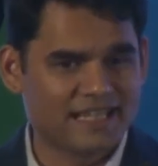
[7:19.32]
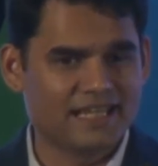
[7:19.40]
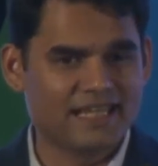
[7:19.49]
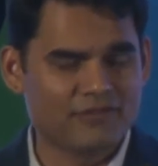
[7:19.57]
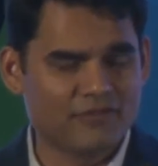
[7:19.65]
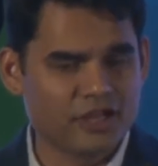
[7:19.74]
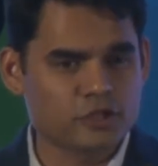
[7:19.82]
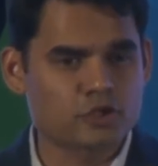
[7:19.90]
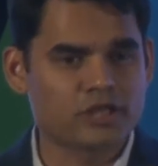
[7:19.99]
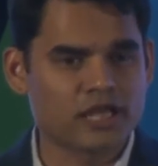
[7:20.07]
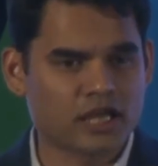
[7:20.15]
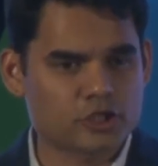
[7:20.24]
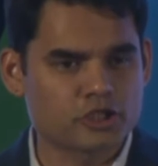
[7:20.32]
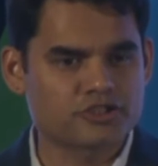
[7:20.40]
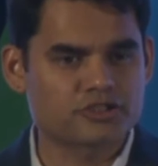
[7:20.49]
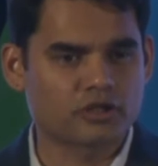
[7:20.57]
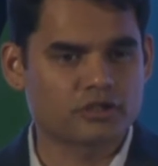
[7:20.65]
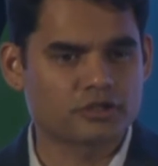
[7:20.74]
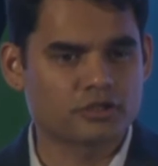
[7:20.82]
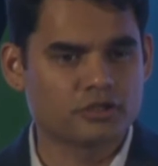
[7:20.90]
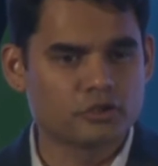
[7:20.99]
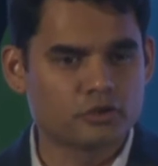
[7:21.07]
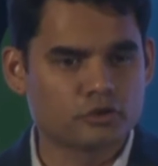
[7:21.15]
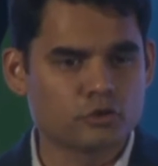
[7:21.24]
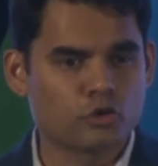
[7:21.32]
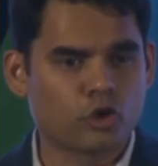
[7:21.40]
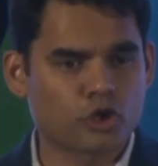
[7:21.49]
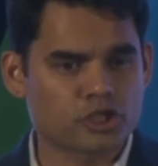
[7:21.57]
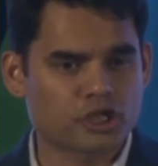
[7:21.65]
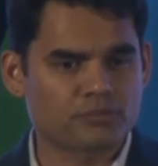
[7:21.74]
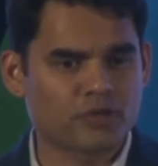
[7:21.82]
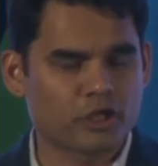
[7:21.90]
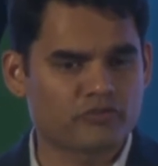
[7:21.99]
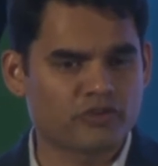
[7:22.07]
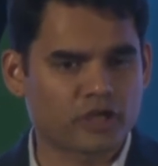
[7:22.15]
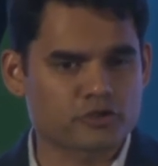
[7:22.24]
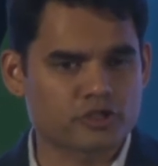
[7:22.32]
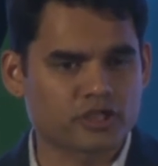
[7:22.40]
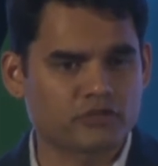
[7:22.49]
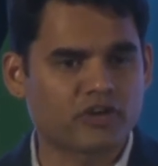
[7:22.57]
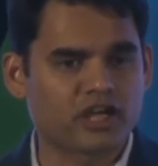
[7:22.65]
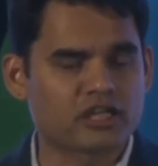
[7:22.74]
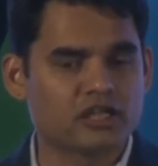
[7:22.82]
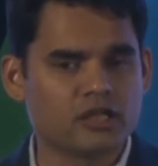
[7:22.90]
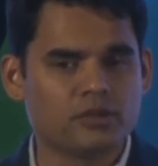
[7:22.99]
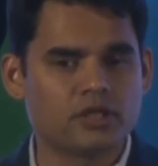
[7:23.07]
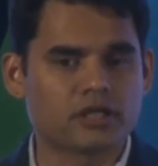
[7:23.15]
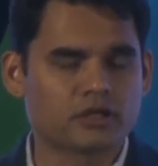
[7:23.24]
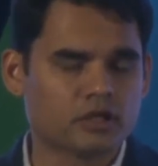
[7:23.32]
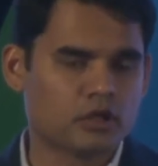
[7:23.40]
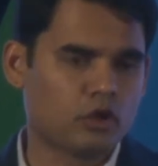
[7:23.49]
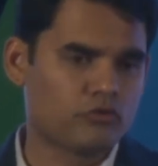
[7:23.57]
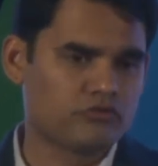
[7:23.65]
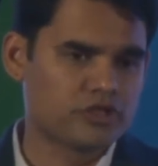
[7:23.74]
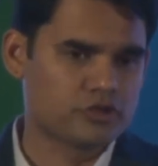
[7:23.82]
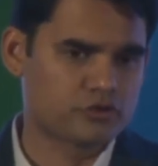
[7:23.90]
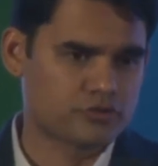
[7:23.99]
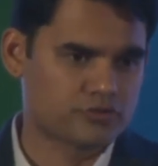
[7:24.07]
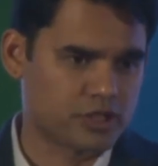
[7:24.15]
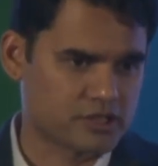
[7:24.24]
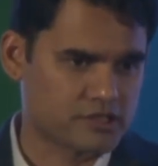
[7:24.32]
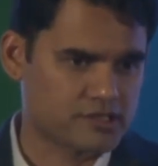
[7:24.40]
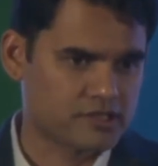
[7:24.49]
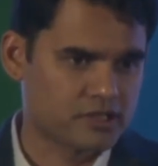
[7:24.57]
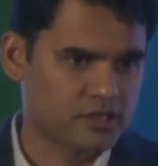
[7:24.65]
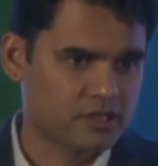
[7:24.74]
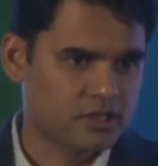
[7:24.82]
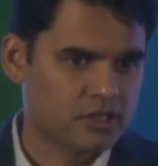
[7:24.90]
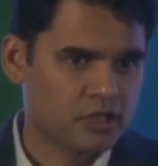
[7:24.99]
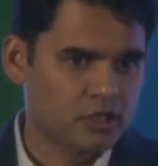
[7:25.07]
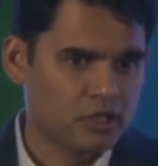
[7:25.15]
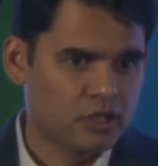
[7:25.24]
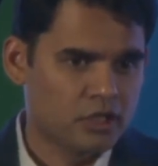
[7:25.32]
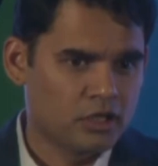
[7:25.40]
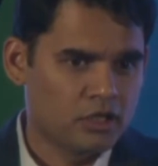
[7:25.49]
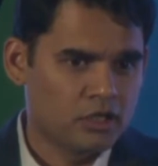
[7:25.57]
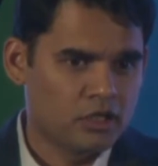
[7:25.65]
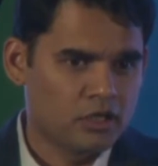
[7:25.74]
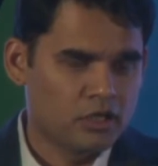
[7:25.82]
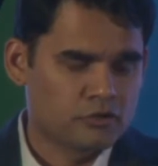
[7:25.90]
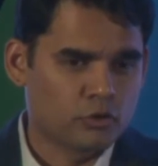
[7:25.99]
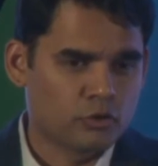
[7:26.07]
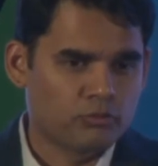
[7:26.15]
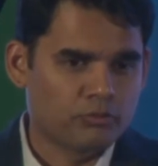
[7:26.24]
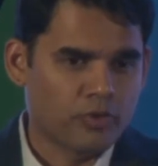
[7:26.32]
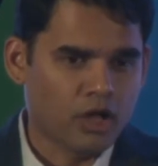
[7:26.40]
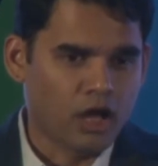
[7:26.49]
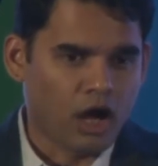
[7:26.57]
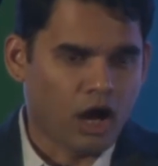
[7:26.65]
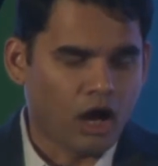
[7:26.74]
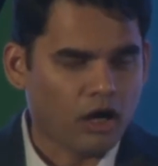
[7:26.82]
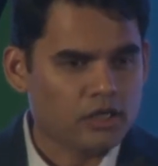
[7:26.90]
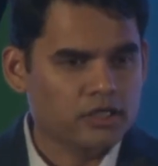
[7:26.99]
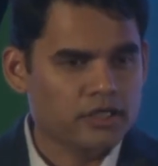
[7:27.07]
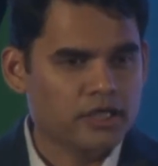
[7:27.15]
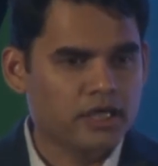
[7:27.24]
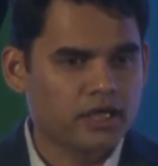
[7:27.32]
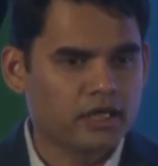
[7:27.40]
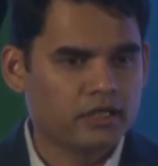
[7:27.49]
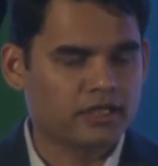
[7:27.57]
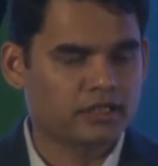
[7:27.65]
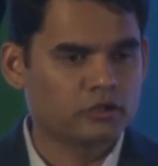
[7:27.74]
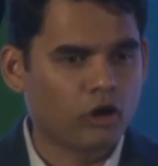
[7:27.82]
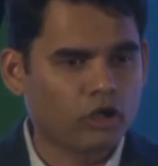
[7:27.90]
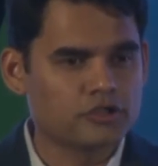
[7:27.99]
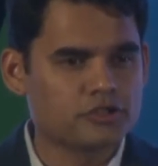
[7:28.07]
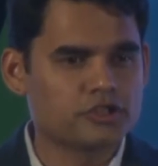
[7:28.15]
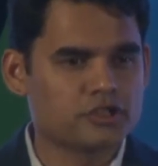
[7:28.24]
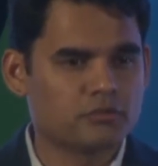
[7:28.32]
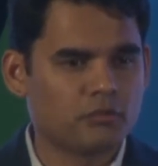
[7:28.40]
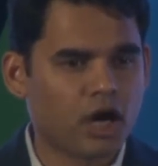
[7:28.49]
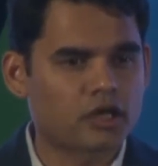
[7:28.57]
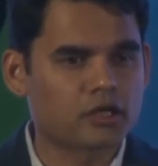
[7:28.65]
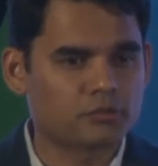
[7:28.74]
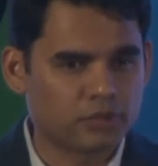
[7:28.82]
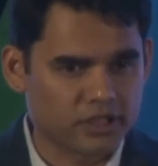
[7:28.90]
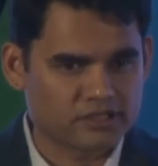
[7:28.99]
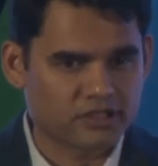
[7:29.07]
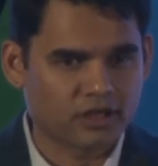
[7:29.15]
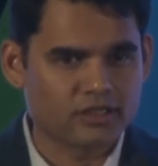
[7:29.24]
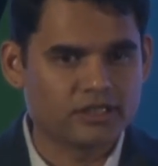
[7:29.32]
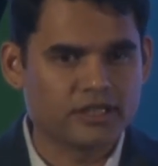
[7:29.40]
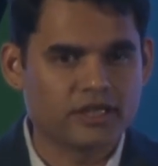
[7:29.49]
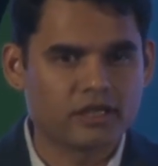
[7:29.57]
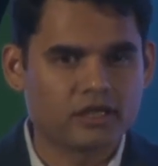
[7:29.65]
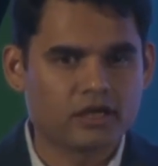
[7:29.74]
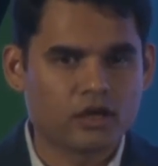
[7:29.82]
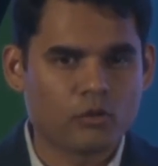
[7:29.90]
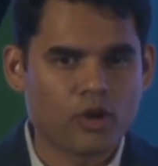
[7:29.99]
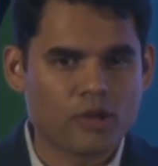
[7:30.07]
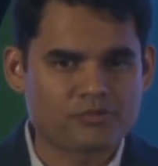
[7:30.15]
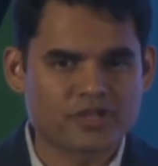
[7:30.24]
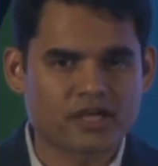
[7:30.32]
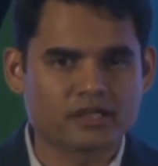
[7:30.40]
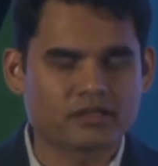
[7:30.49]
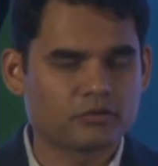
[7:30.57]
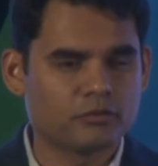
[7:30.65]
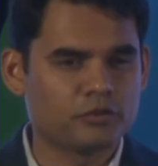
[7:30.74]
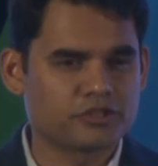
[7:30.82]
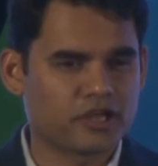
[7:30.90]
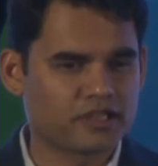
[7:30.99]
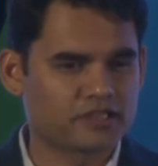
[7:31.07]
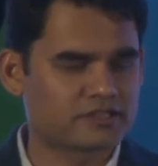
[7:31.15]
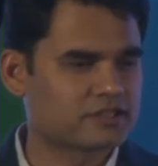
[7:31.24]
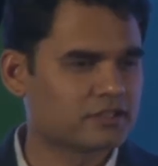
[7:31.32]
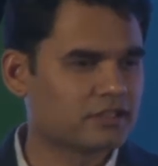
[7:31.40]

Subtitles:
eventually actually starting to do contract manufacturing and white labeling of these cosmetics. So hardly a technology marketplace, hardly a website which has